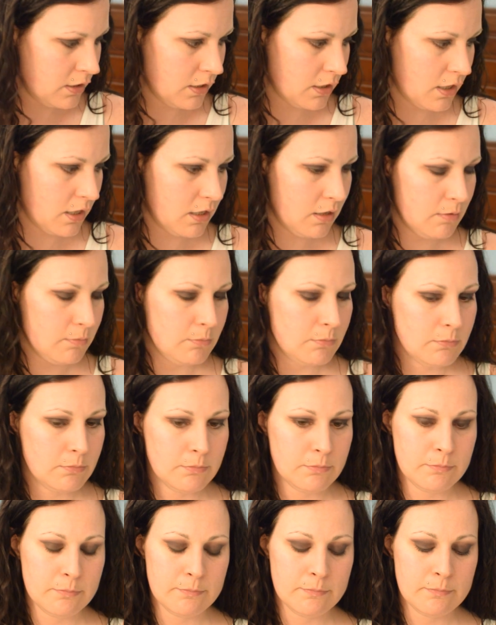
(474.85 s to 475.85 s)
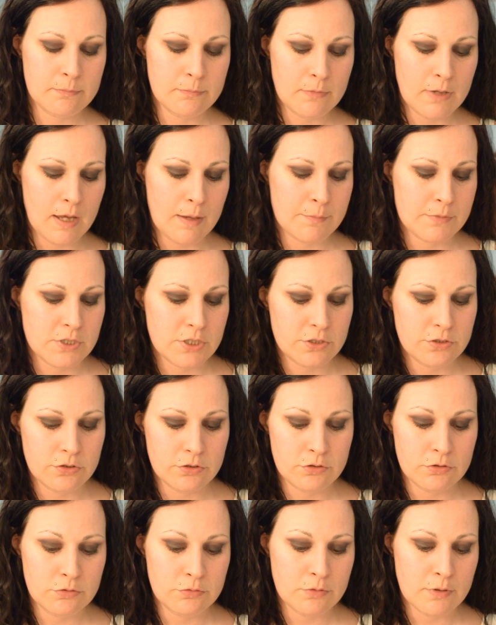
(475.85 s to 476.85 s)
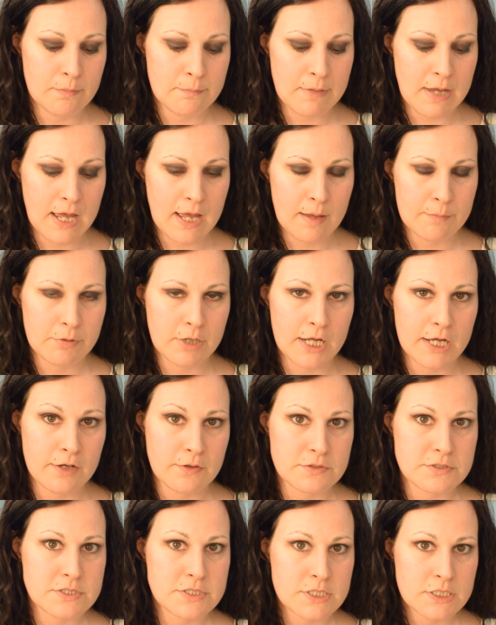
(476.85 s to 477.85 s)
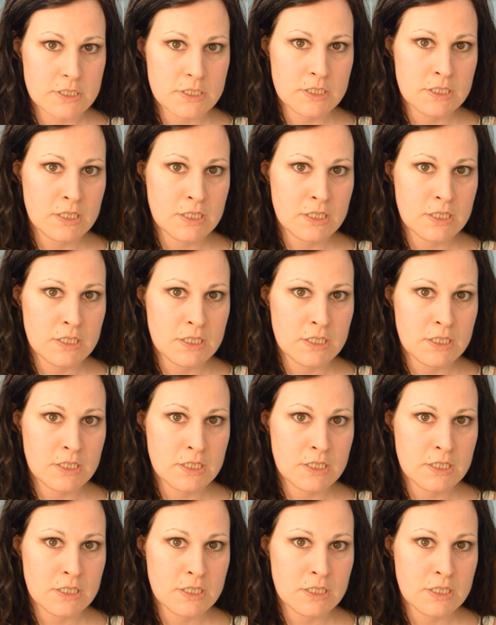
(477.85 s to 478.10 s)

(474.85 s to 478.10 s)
I'm going to do my eyebrows.